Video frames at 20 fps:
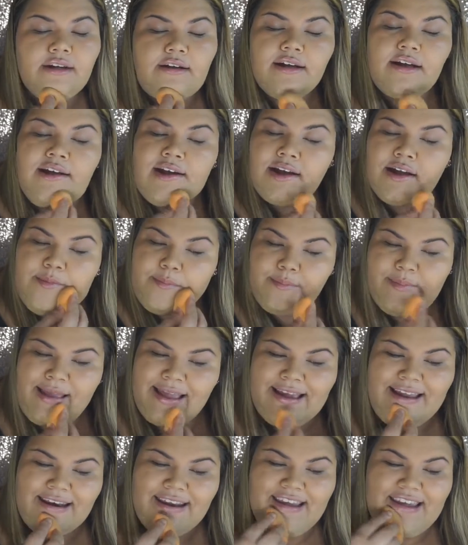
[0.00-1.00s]

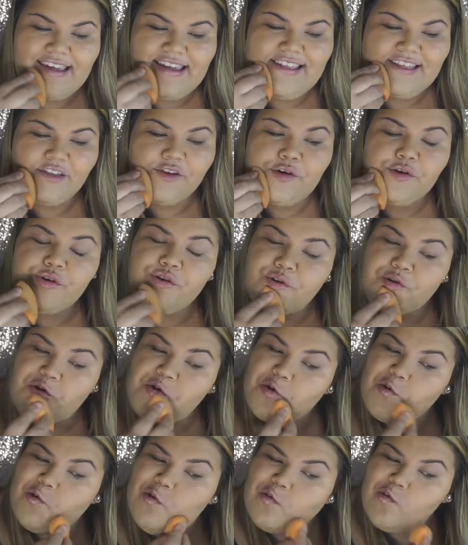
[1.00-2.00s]
Manny and the
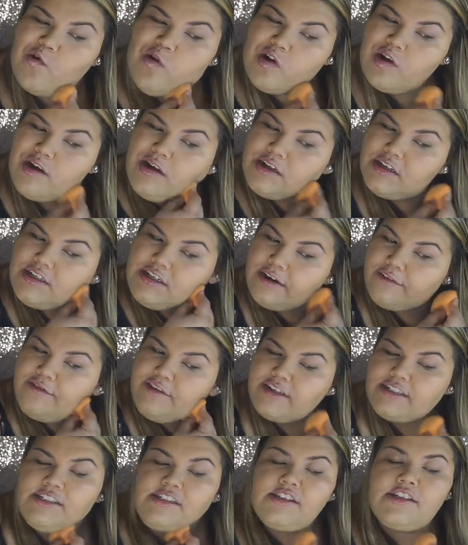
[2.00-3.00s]
Crew,
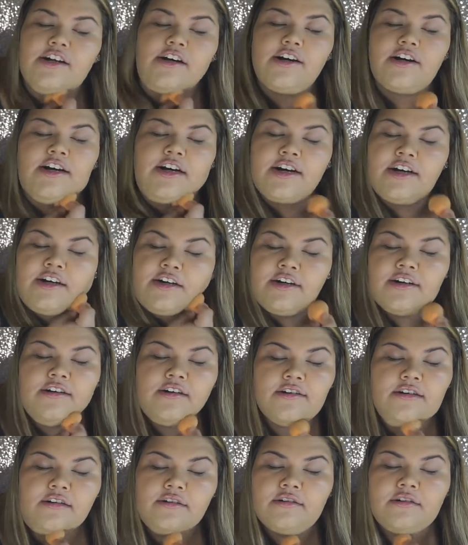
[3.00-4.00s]
Jeffree Star,
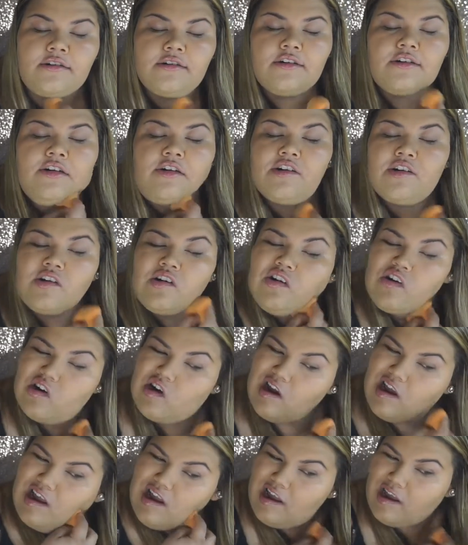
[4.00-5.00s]

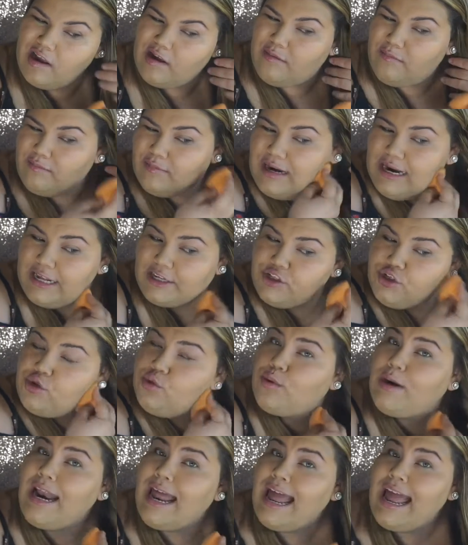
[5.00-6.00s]
La
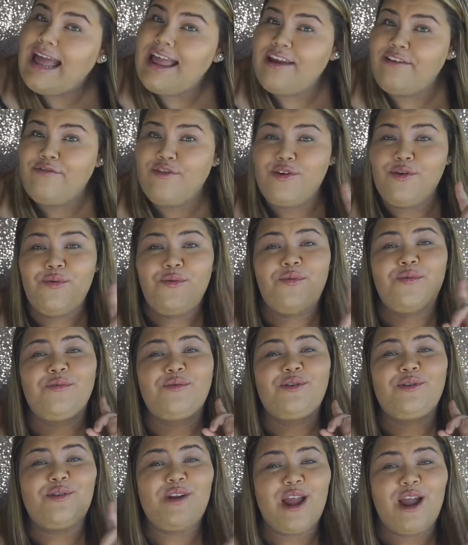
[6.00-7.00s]
Chula. If you
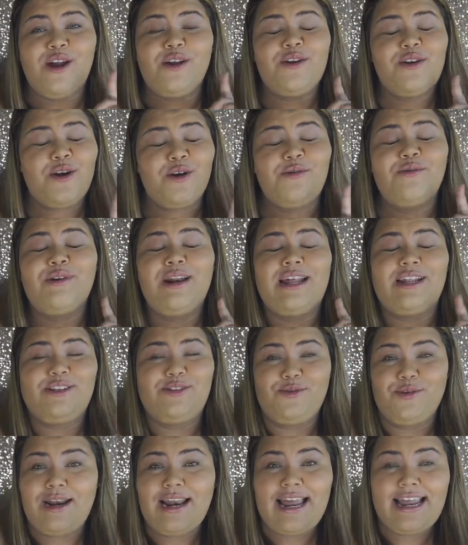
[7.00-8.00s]
do not know who La
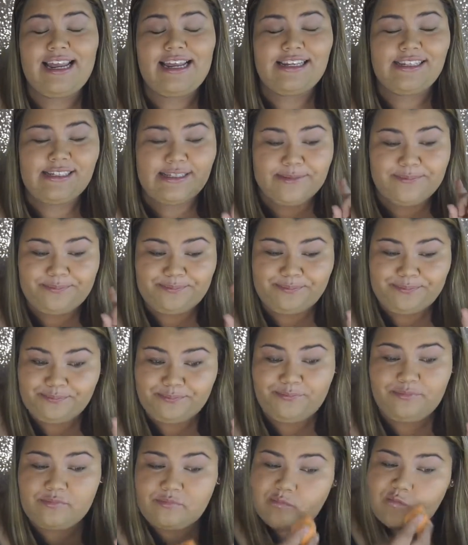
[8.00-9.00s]
Chula is,
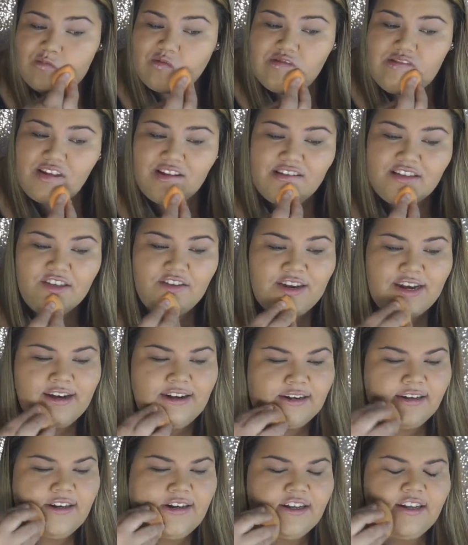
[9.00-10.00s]
you need
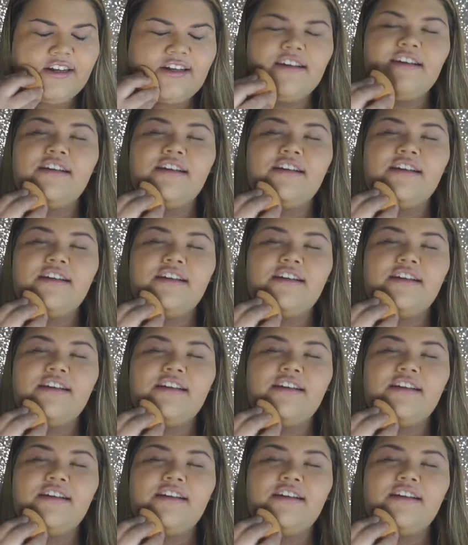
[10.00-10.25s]
to look